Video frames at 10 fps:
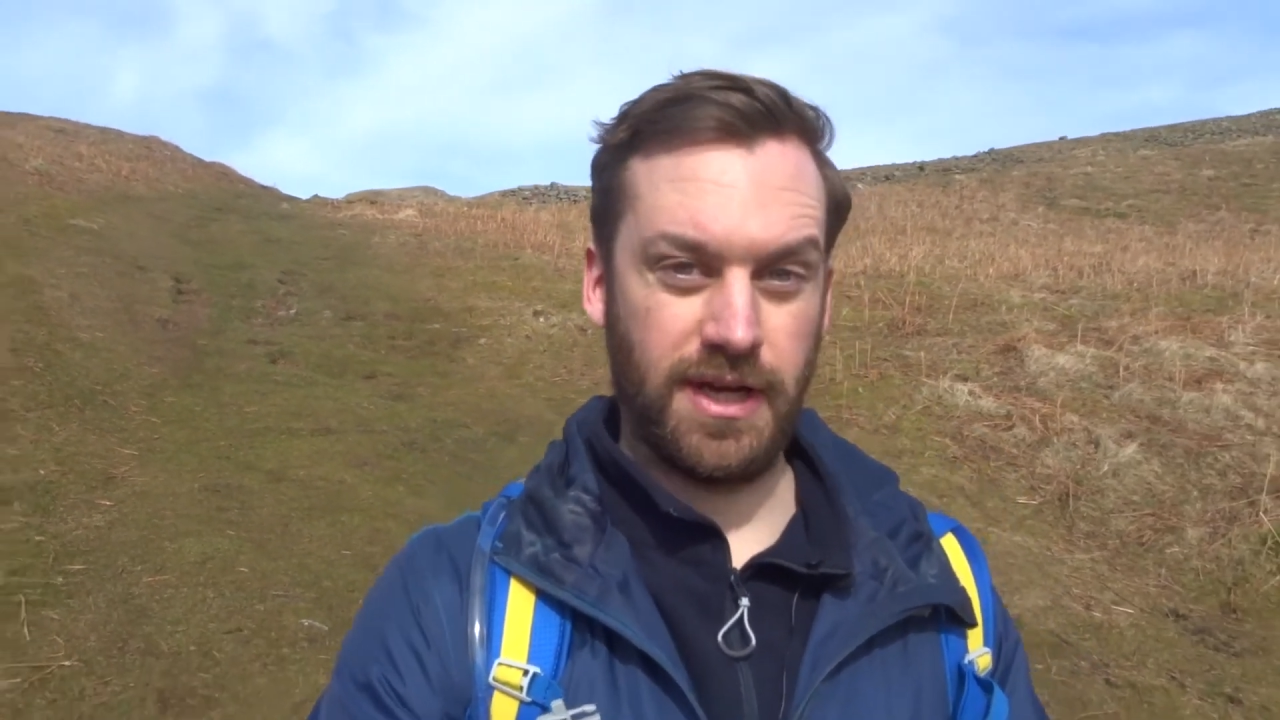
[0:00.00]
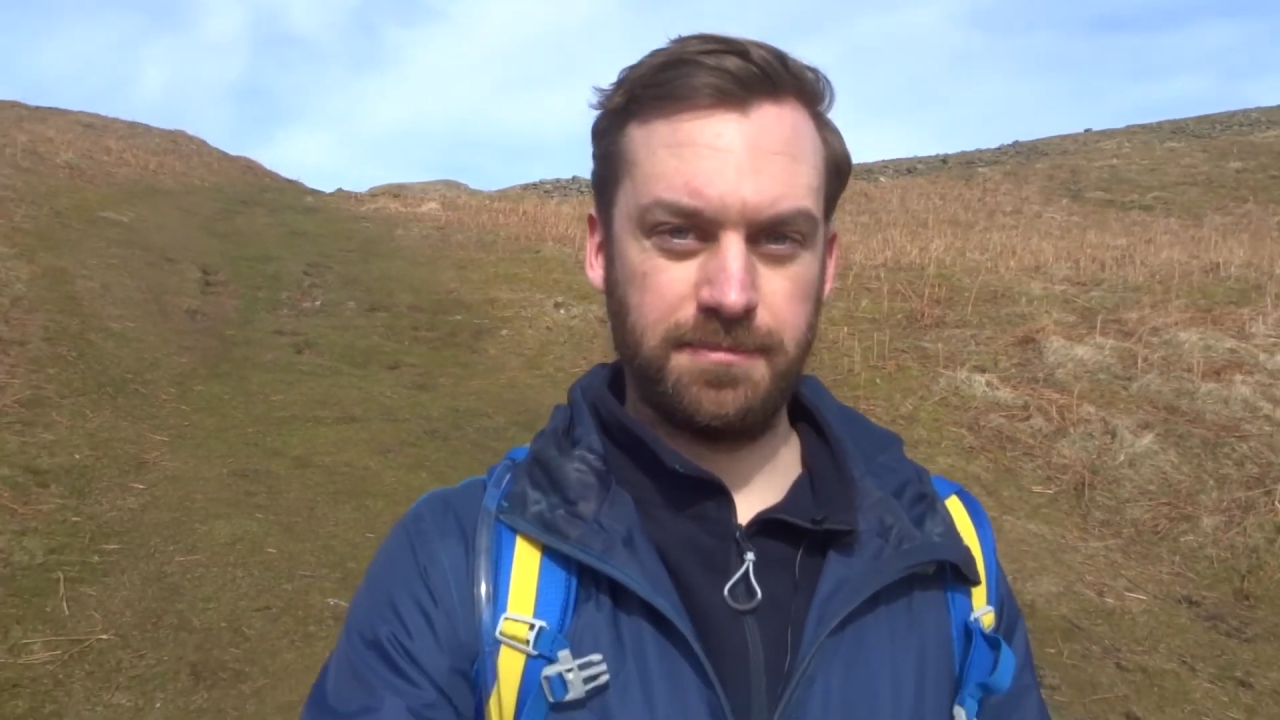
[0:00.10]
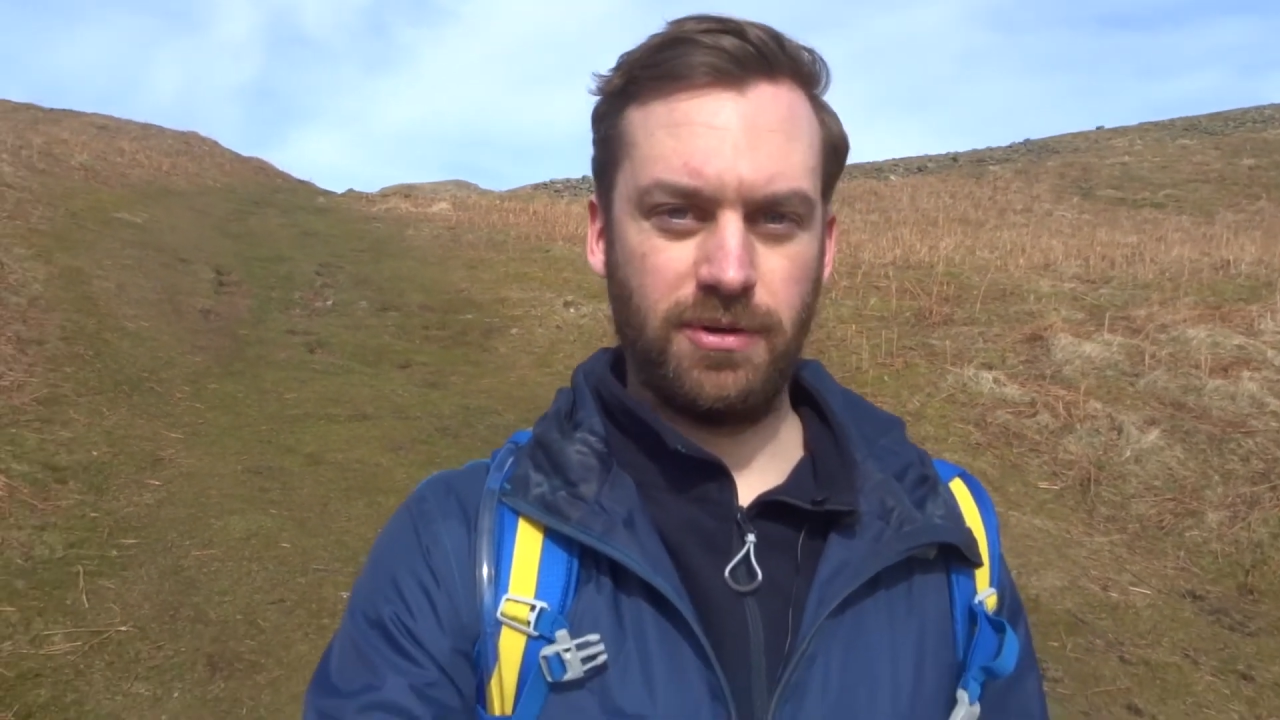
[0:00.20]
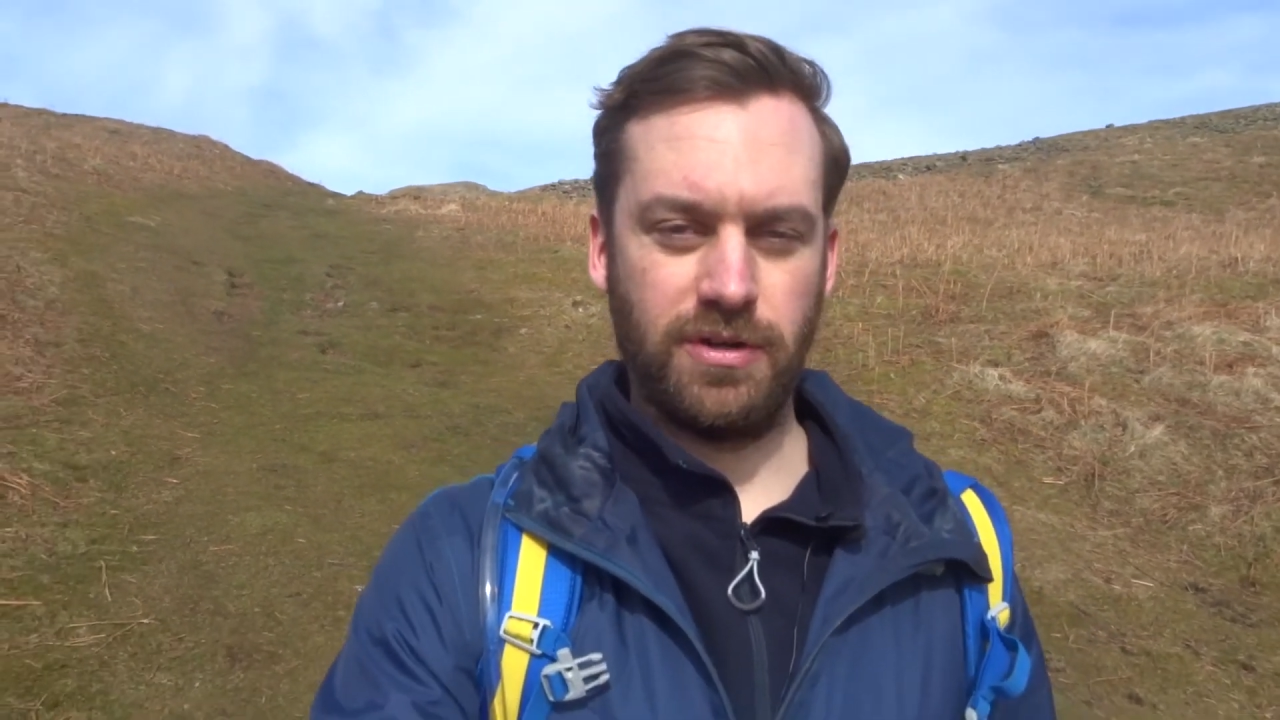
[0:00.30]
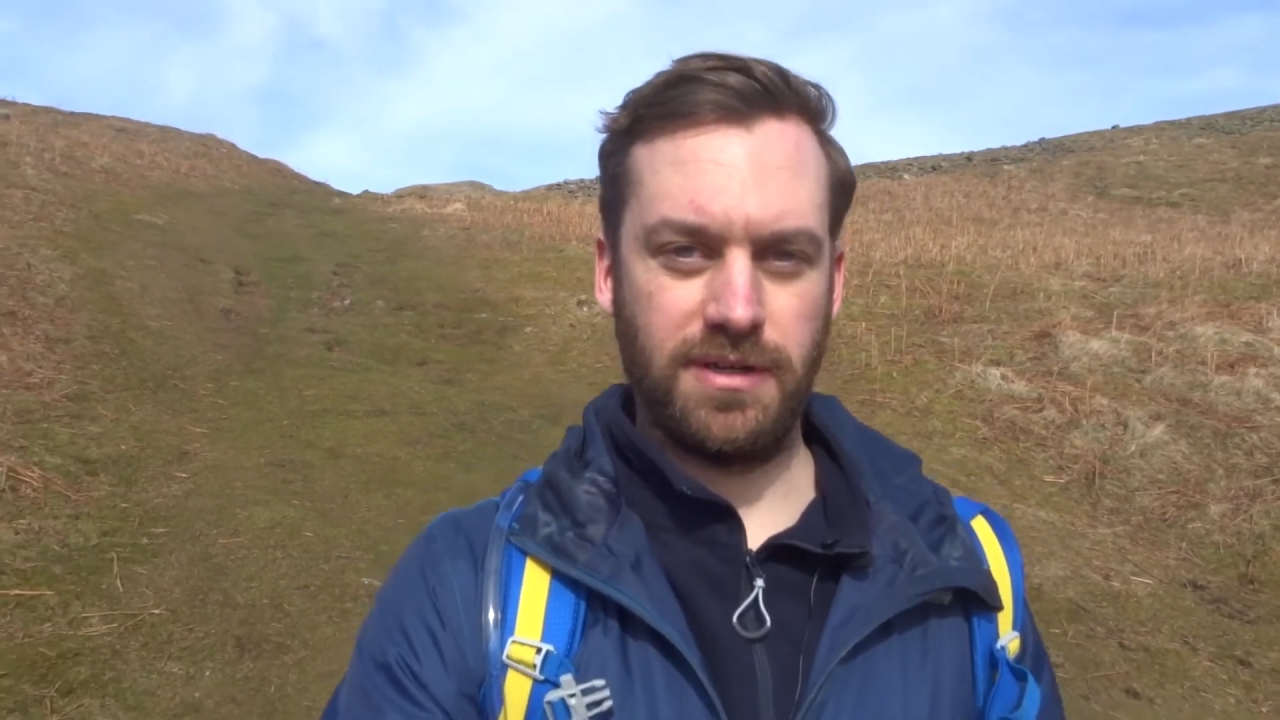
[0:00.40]

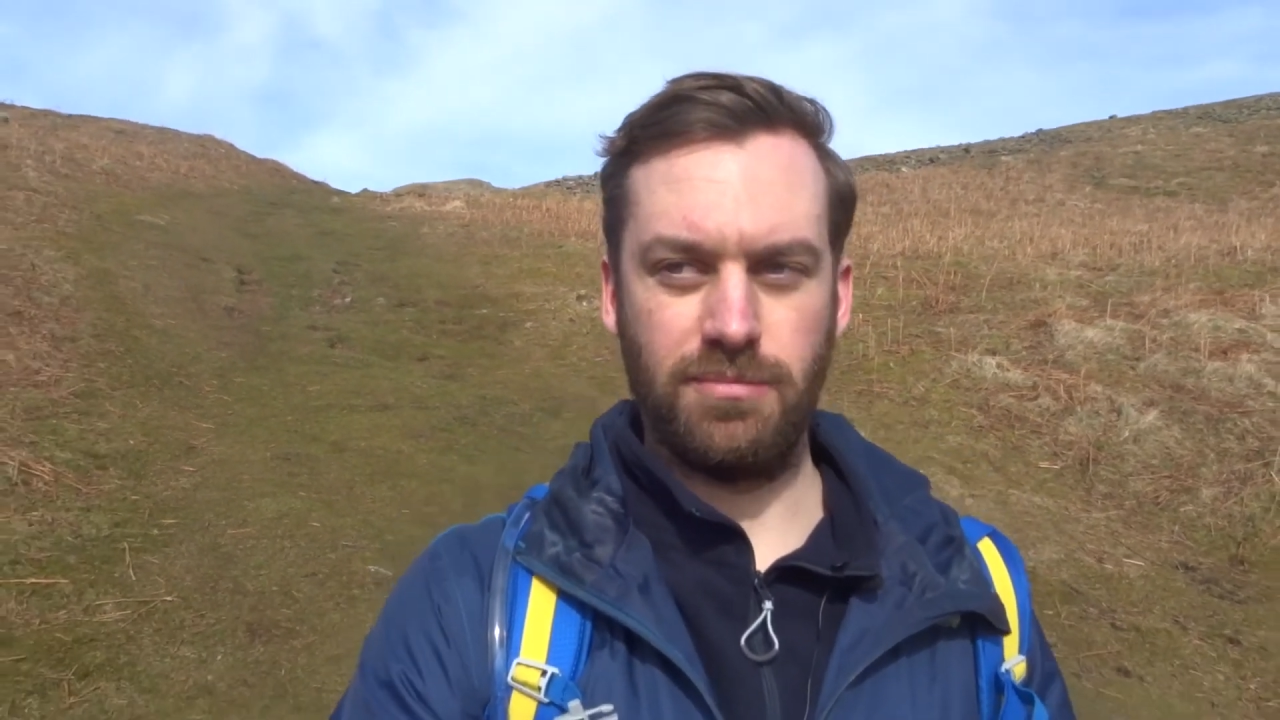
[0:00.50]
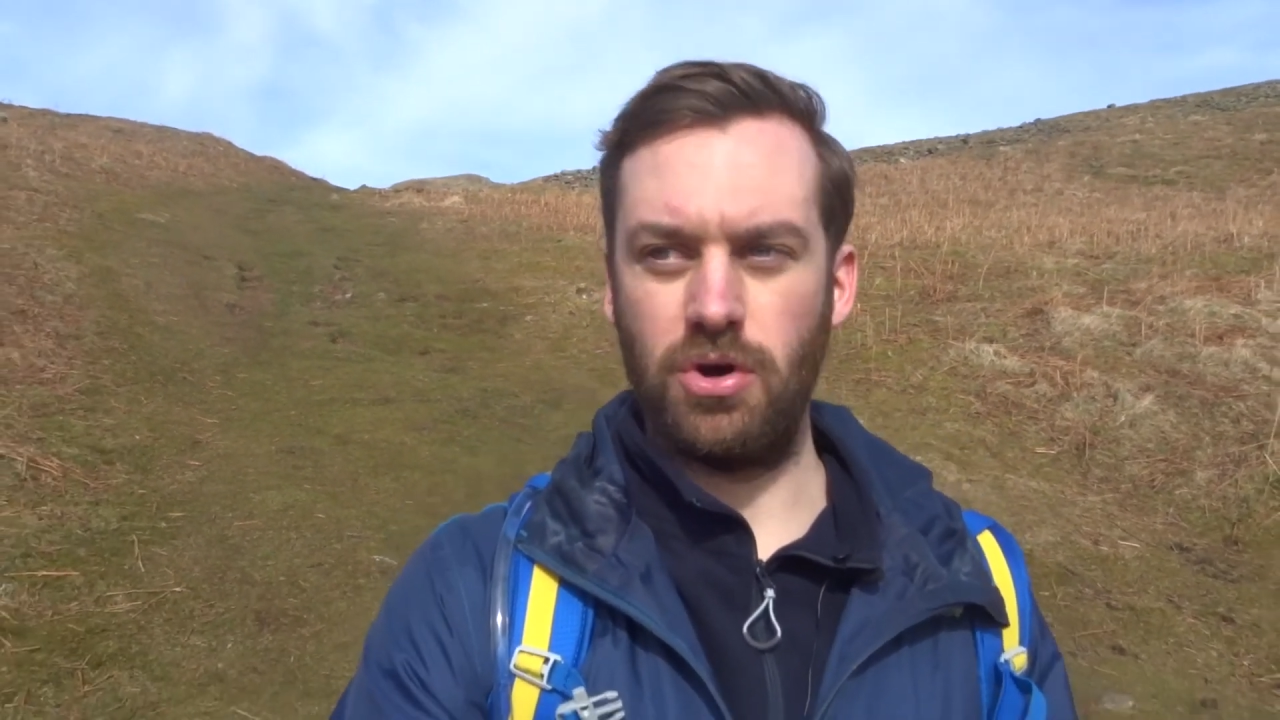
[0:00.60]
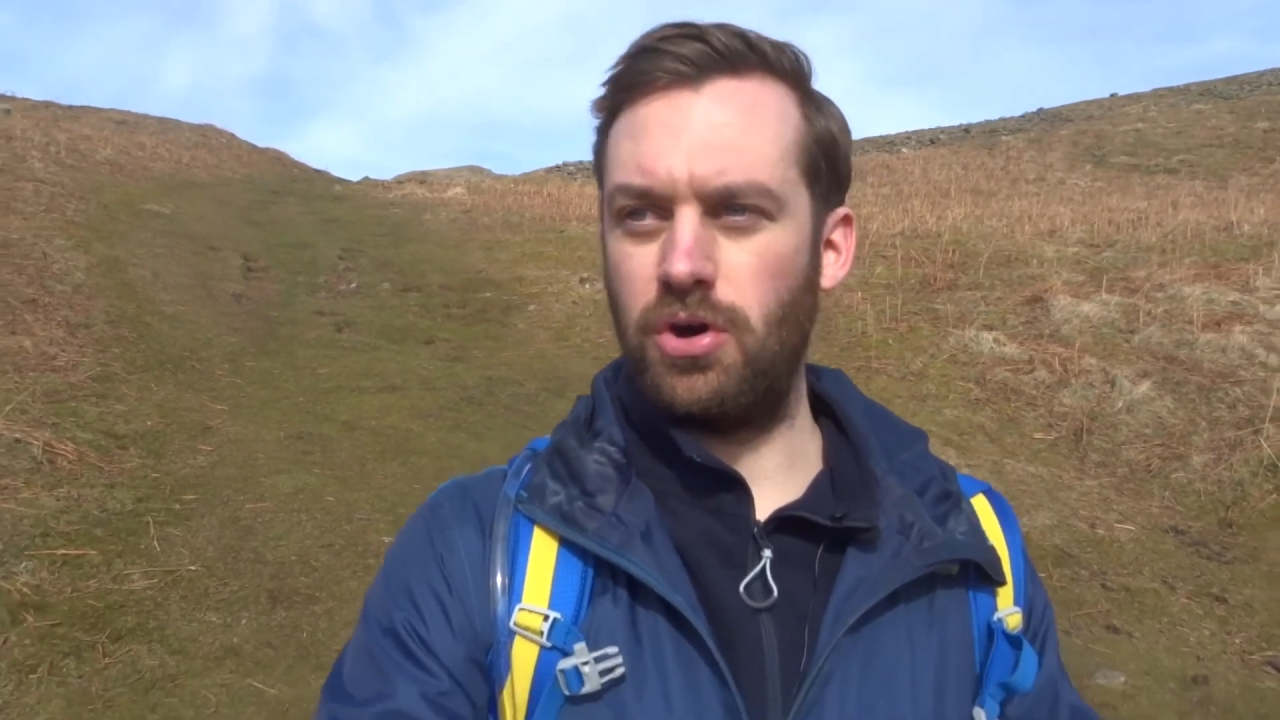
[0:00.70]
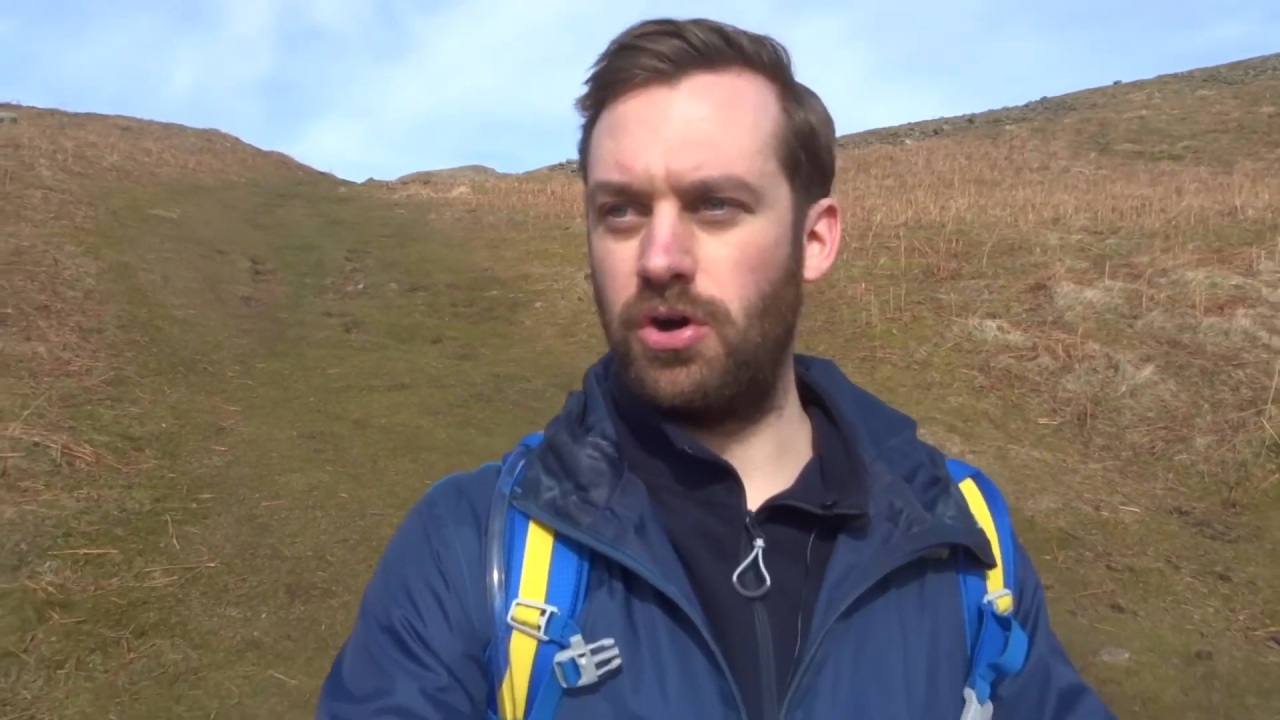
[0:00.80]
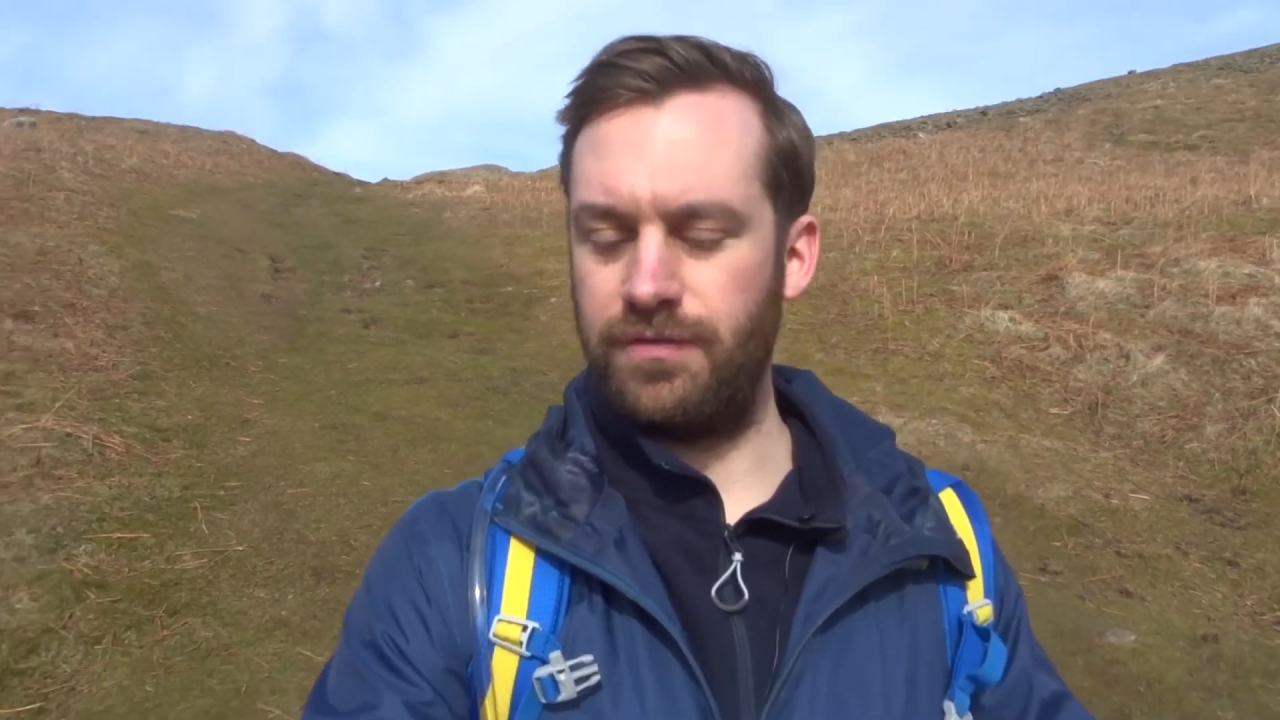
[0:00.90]
exploring more